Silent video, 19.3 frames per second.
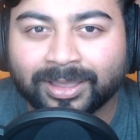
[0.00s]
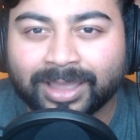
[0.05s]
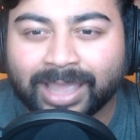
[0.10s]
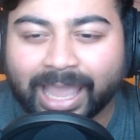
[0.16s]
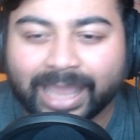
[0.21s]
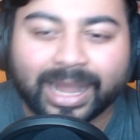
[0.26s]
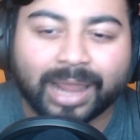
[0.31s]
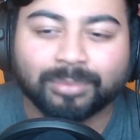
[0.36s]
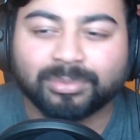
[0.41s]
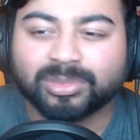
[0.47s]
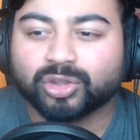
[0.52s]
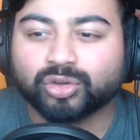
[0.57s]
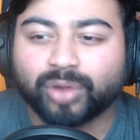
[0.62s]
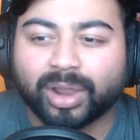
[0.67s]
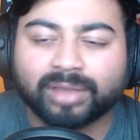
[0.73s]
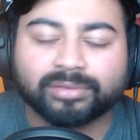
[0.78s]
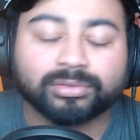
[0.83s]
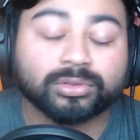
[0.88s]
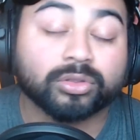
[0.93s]
And I'm in the
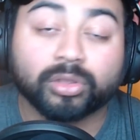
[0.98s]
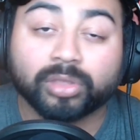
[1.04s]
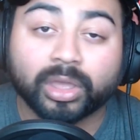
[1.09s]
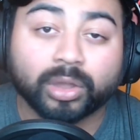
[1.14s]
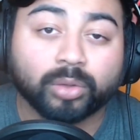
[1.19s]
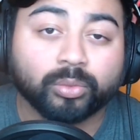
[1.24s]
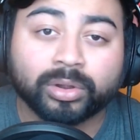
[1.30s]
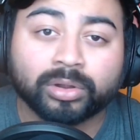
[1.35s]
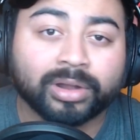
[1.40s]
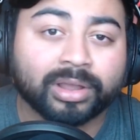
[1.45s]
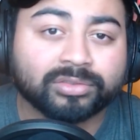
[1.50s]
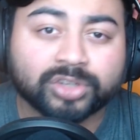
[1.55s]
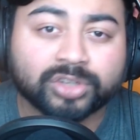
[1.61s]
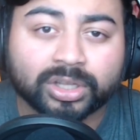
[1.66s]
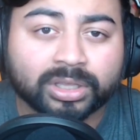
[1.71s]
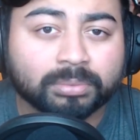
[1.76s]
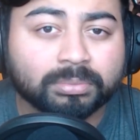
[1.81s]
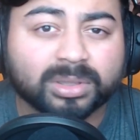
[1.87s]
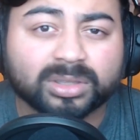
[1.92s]
drive-thru, and they're like, we don't have
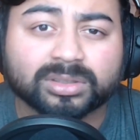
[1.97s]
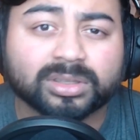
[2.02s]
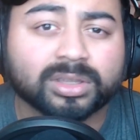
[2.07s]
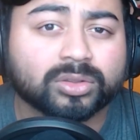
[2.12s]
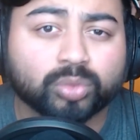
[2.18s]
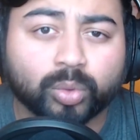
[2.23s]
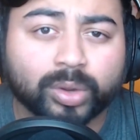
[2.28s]
chicken biscuits.